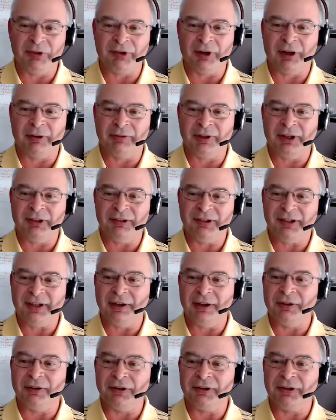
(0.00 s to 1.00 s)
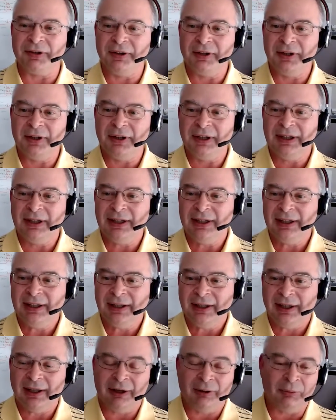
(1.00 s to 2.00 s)
We do look for basic
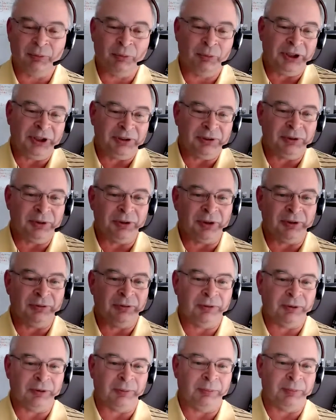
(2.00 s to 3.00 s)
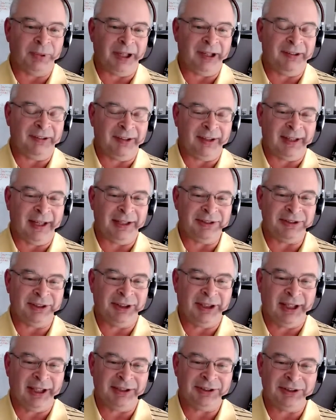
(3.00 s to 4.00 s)
education. Yes, you have to know what a
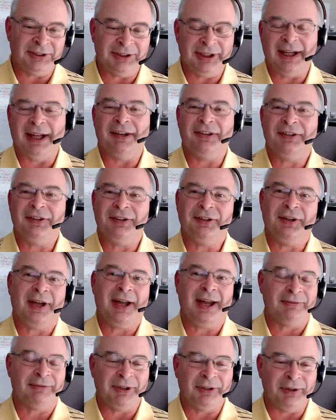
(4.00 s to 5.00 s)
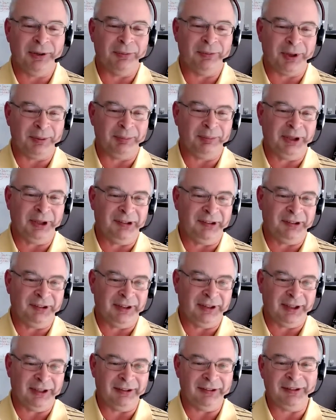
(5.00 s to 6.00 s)
PC is. You have to know how to install more
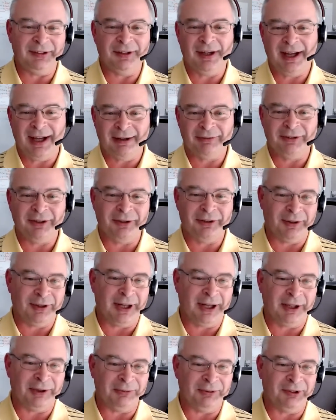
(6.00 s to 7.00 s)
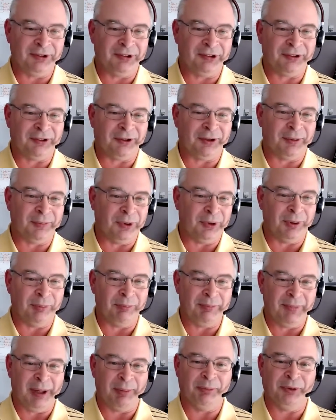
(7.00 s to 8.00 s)
memory in it or replace a
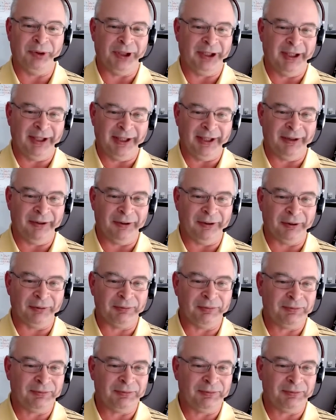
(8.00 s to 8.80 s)
hard drive. But